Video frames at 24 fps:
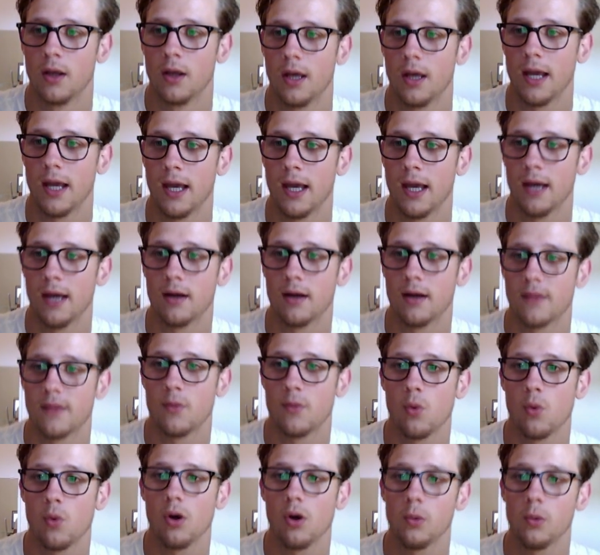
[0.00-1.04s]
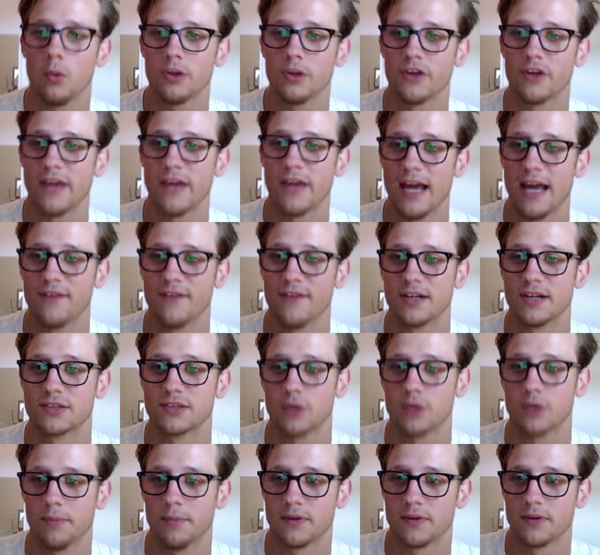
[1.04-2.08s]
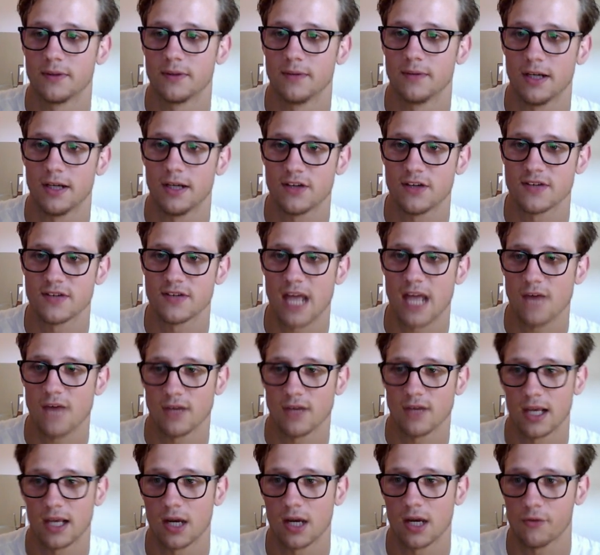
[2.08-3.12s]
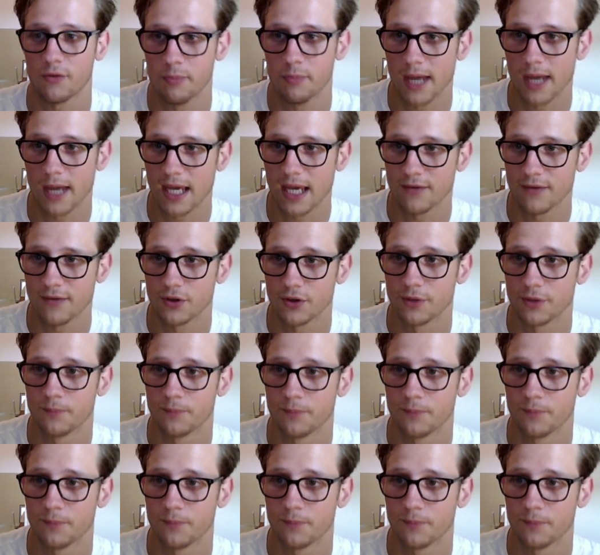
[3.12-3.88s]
And the wall will not have any script. It doesn't have any kind of behavior.